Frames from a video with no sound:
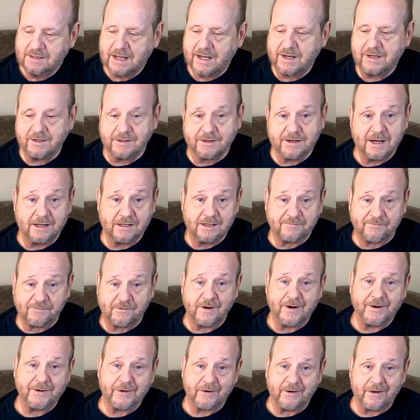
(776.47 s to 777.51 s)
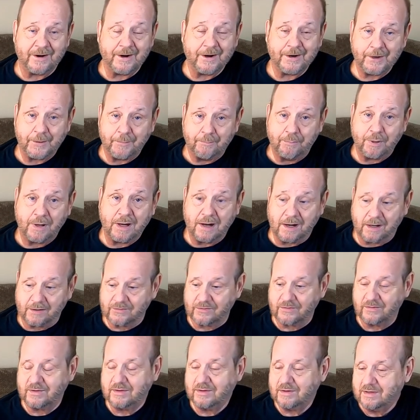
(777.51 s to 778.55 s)
Now you're getting it for under a hundred
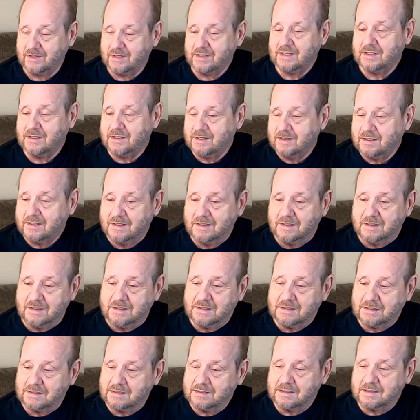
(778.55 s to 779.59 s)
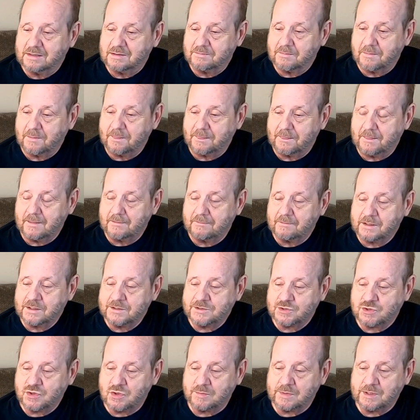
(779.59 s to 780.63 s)
bucks. Uh,
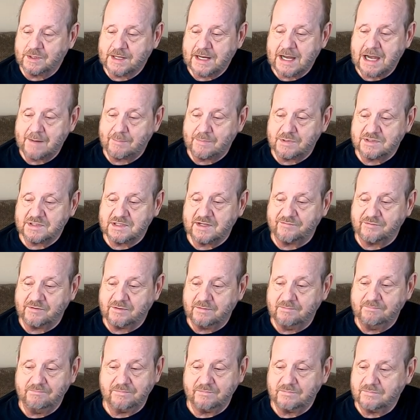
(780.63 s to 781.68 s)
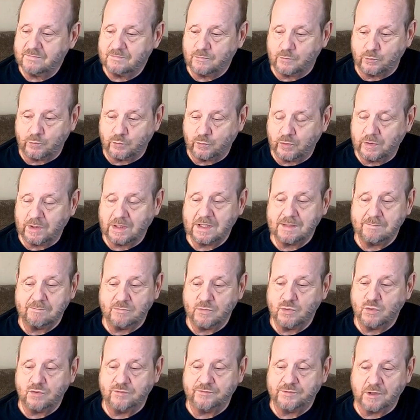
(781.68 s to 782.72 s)
consumer cameras have really
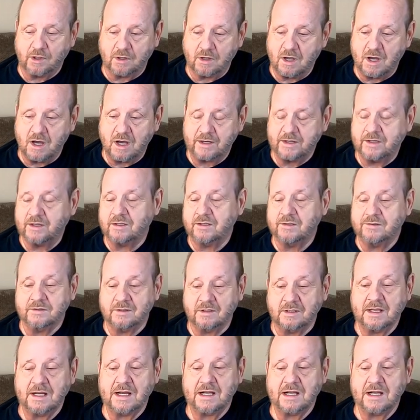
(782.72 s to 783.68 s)
moved along here in the